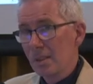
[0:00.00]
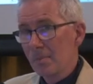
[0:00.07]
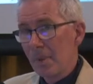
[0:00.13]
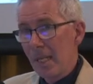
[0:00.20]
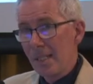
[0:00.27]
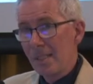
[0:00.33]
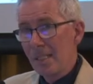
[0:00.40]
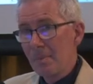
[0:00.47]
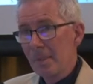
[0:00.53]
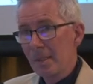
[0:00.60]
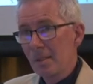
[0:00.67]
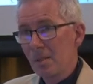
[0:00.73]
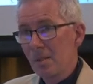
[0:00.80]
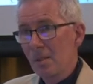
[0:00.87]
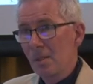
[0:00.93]

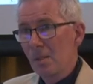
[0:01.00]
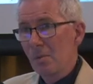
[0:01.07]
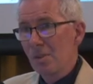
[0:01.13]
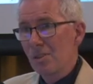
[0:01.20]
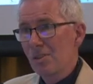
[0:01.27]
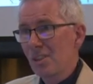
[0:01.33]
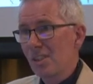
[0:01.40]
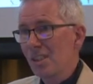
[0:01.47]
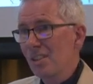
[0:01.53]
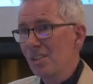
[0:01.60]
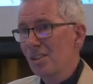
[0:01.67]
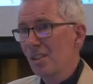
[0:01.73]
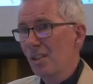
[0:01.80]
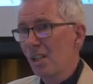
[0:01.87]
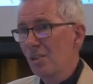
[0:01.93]
pandemic, with
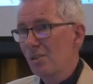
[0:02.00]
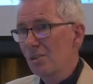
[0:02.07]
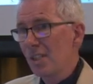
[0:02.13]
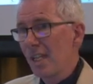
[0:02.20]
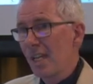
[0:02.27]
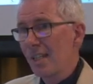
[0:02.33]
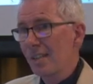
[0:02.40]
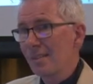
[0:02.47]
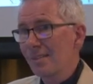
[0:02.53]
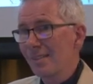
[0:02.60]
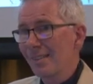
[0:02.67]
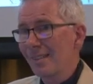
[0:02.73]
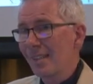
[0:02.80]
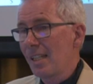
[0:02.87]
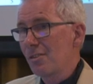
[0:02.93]
cities closed down
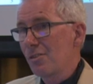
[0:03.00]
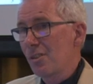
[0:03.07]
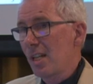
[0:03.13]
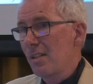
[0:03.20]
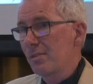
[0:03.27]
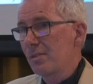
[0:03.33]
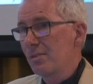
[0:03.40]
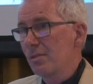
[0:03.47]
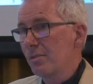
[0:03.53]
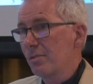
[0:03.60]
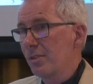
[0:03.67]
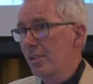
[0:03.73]
and travel